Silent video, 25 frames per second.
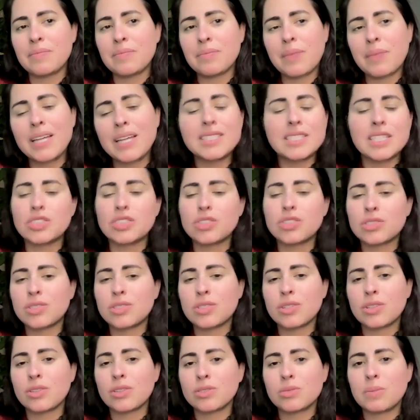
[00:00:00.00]
Pay attention
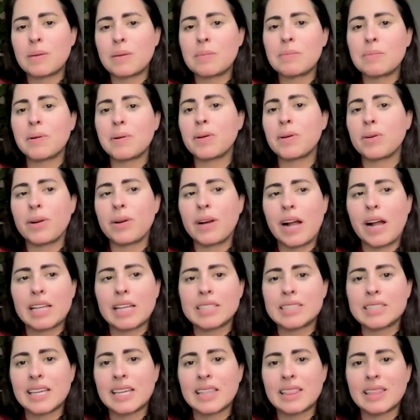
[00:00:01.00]
to those people who are
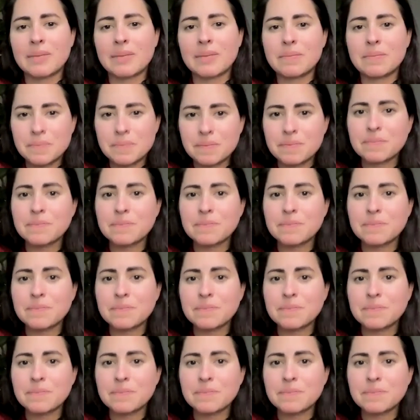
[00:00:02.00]
asking them.